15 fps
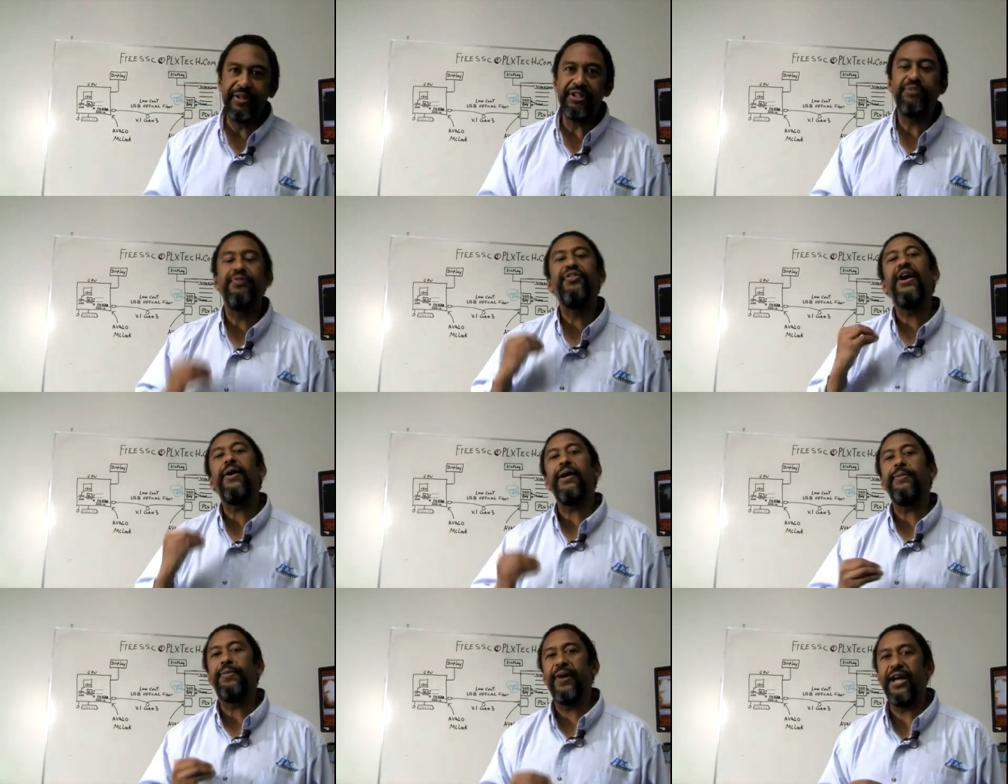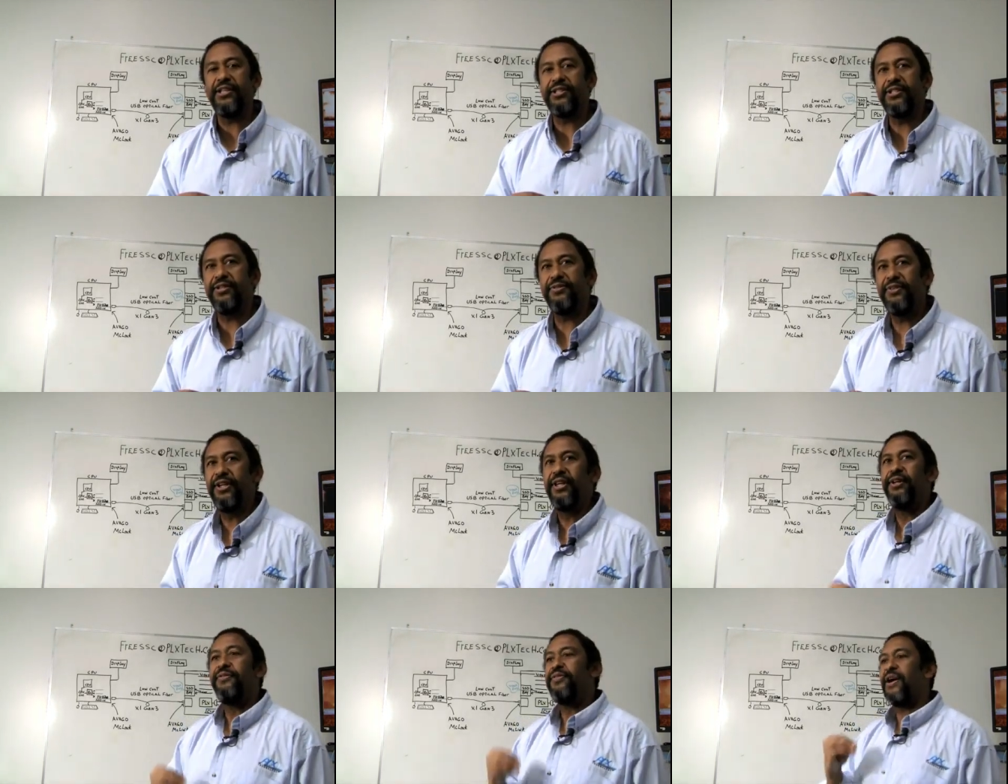It's very impressive,
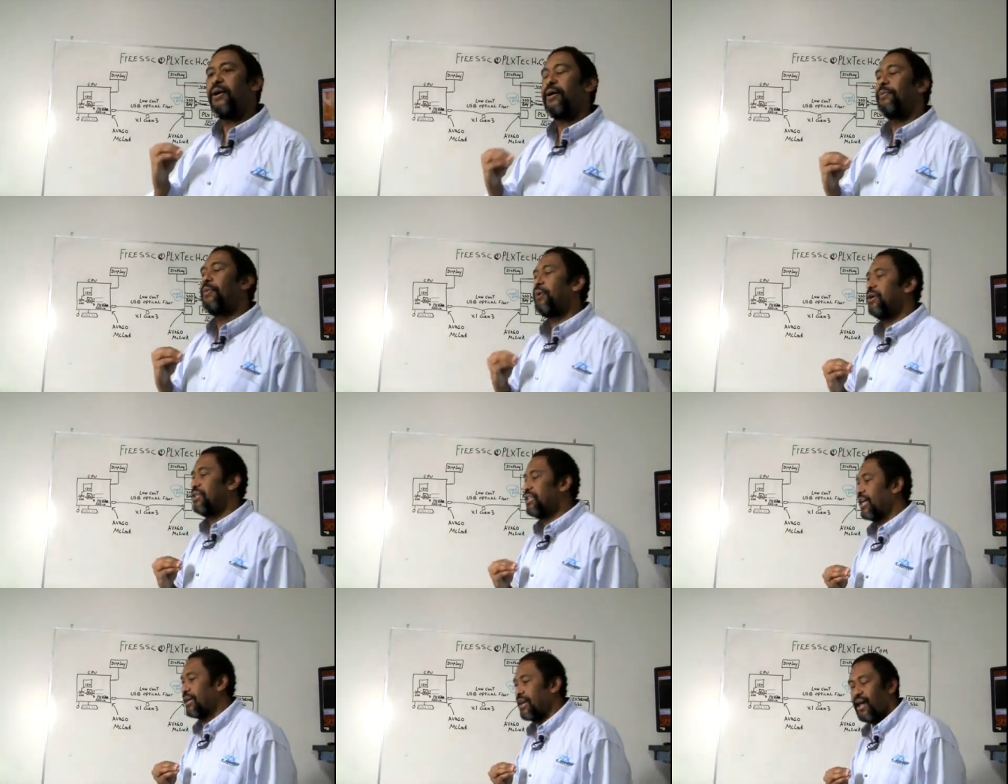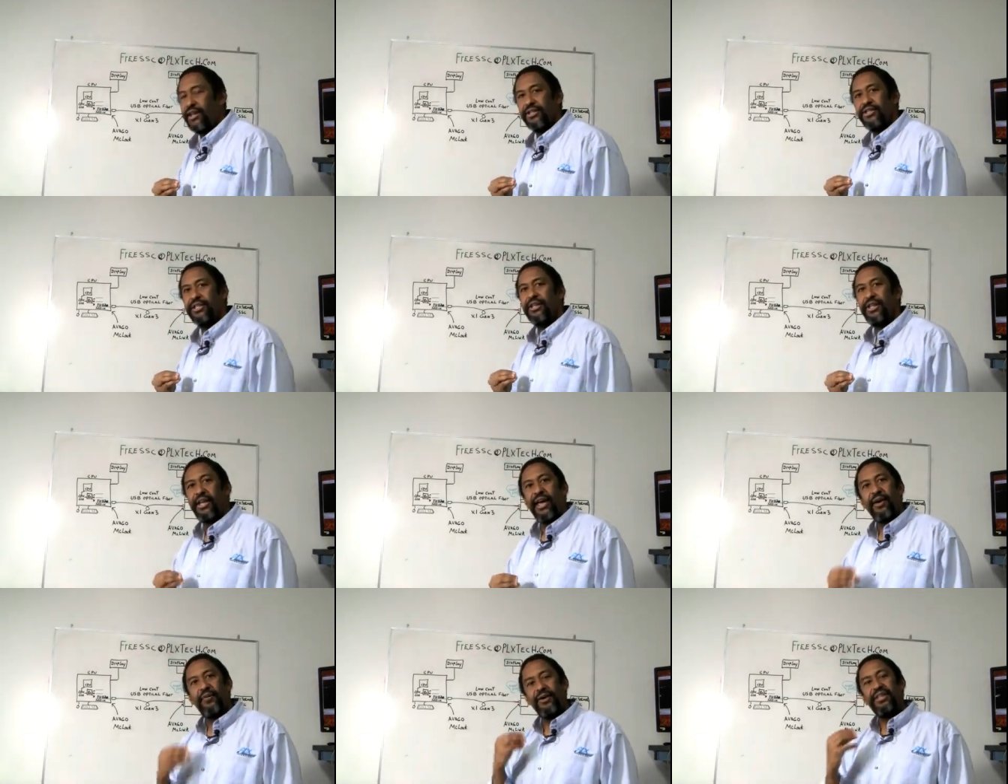very important technology.
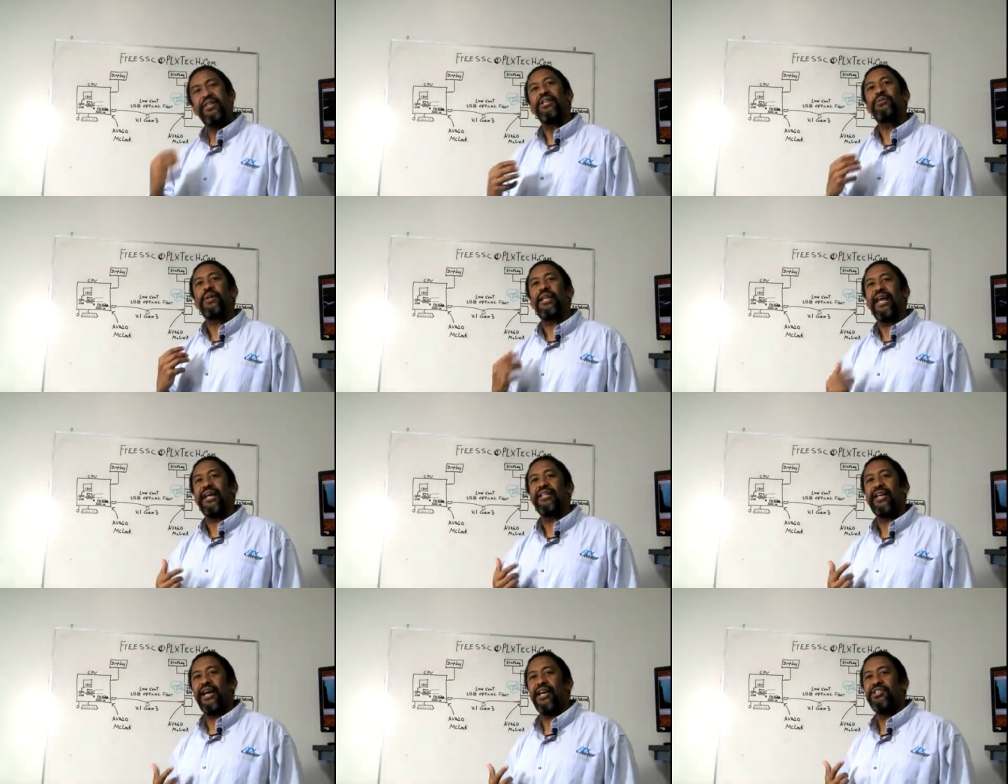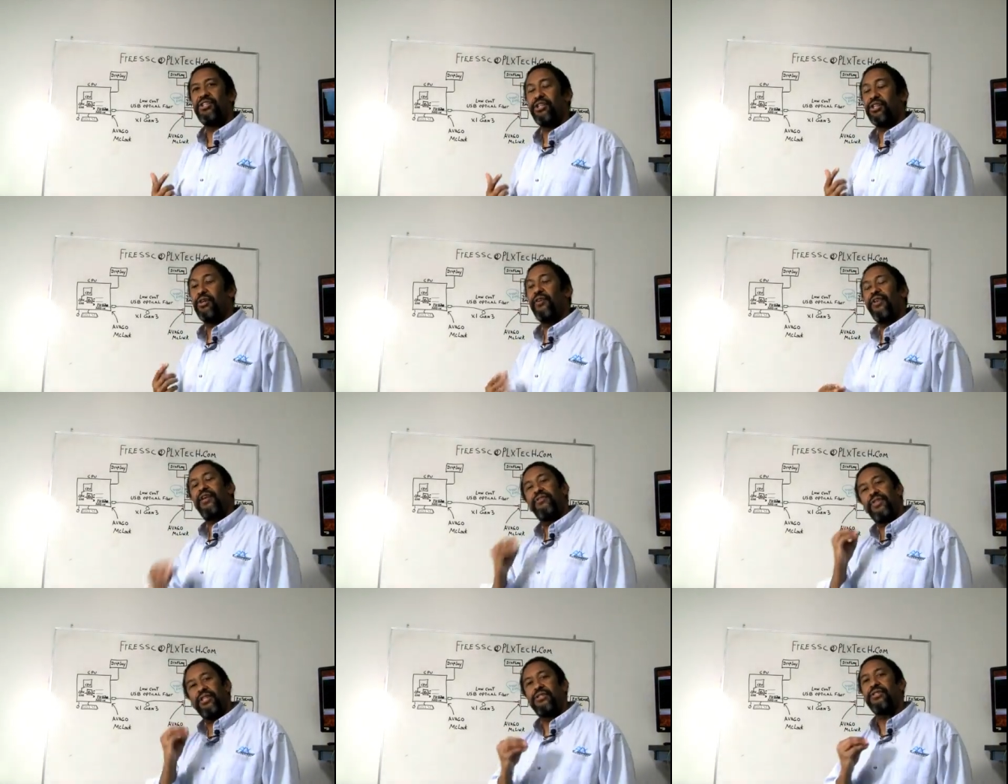And one of the things we'd like to ask you to do,
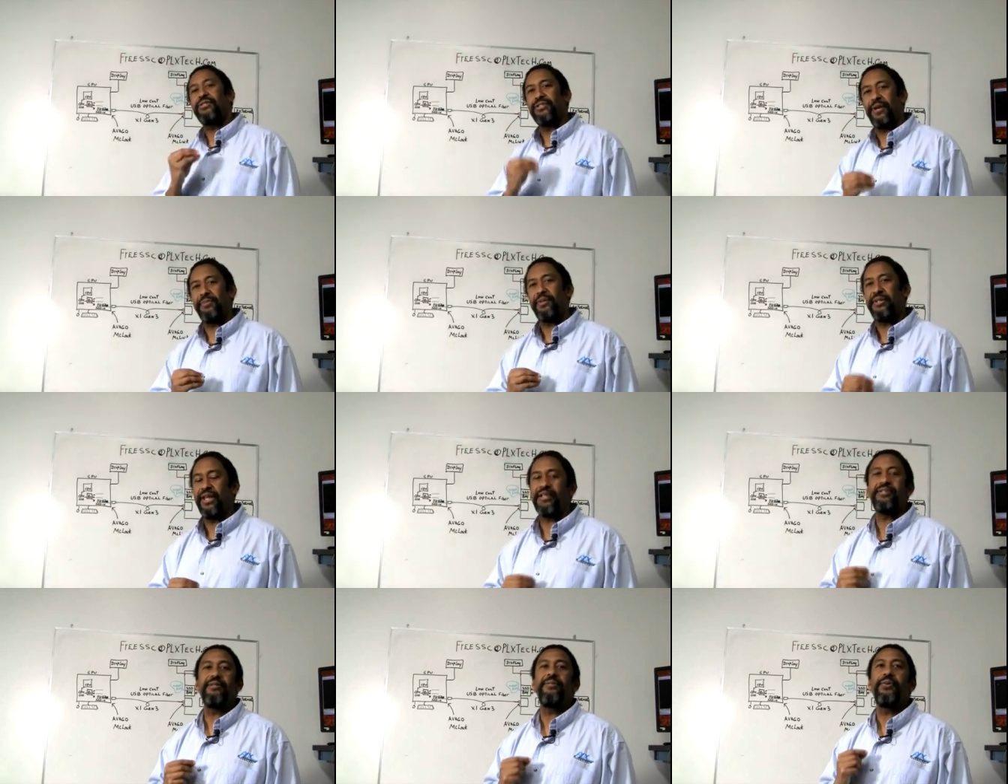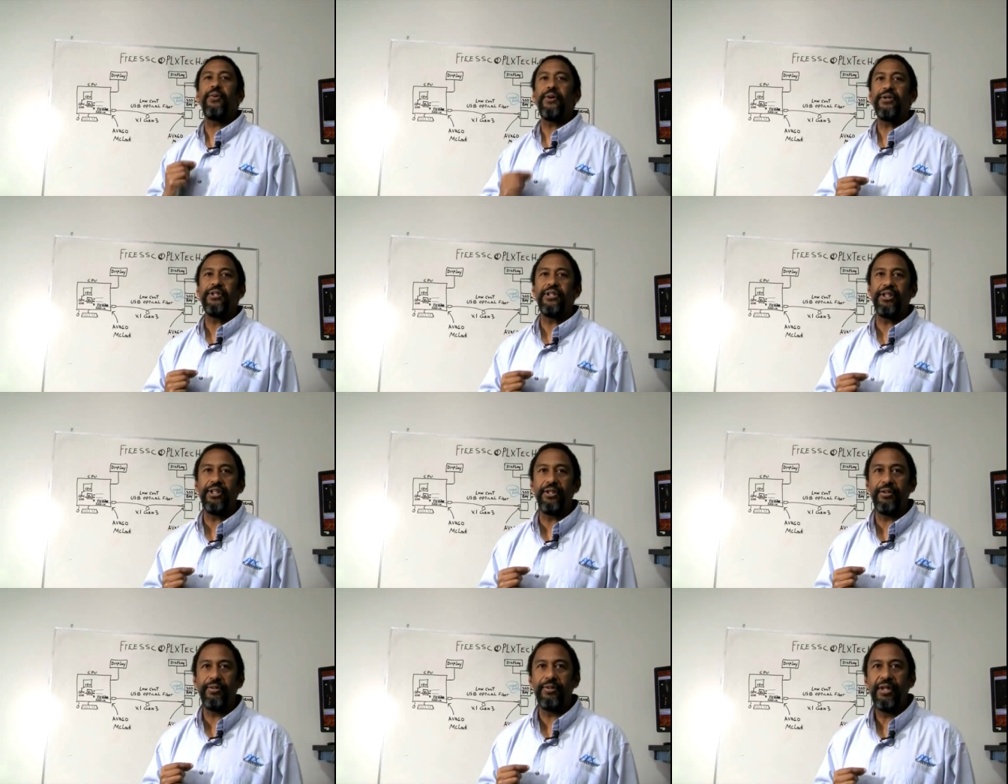if this is something that's important to
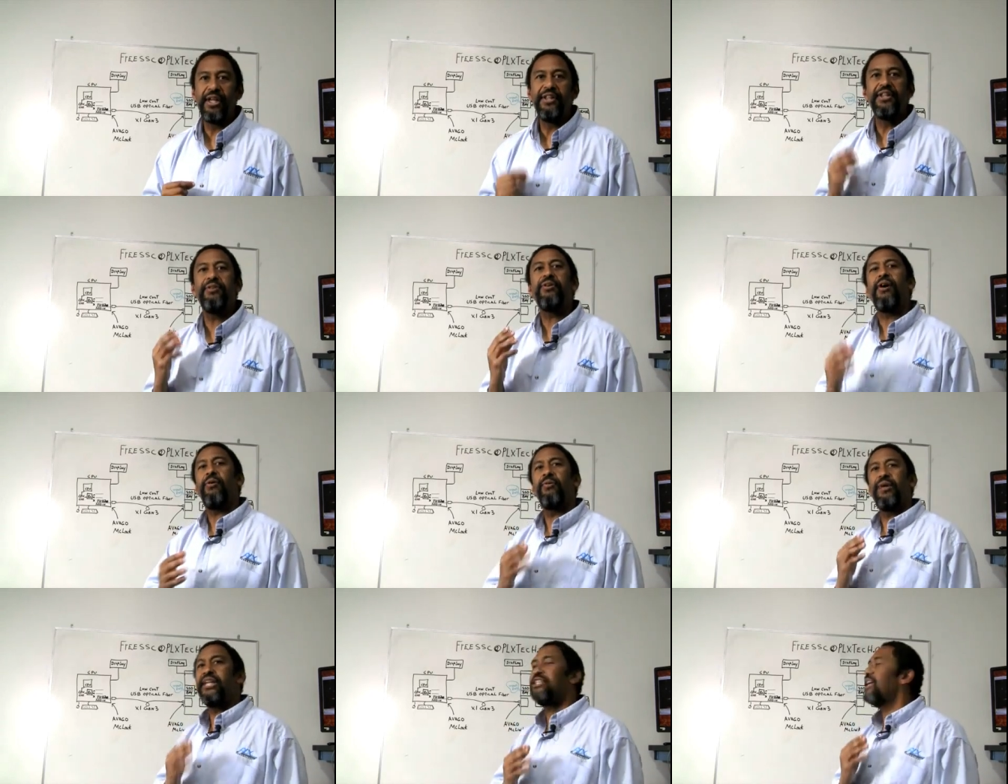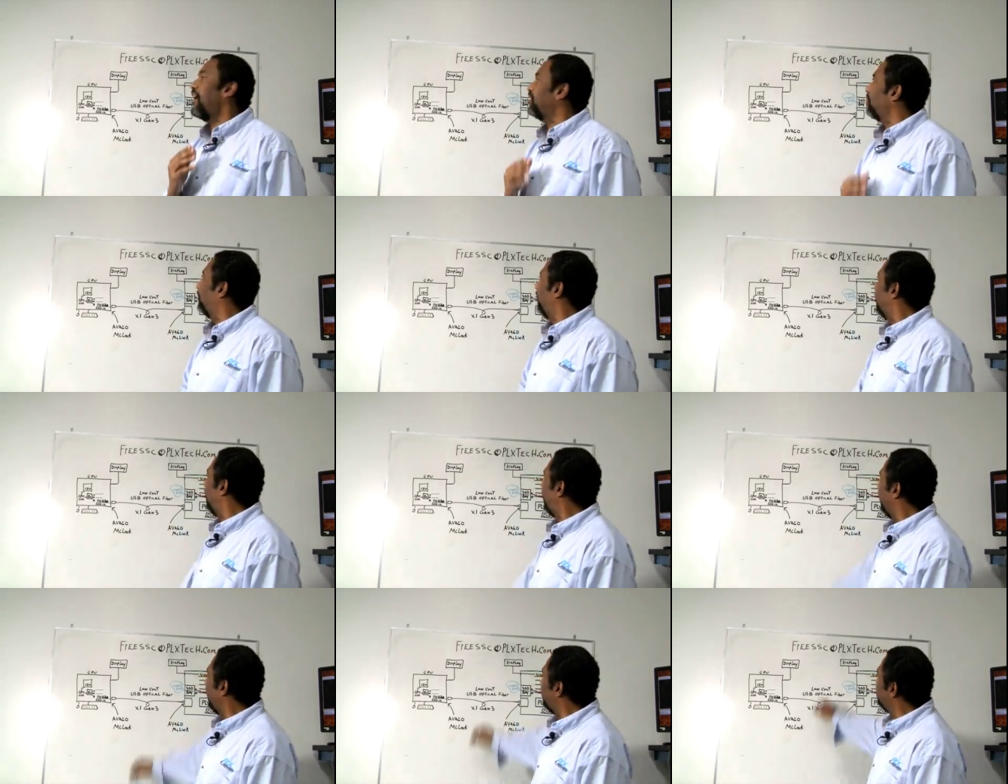you, then call, reach out to P L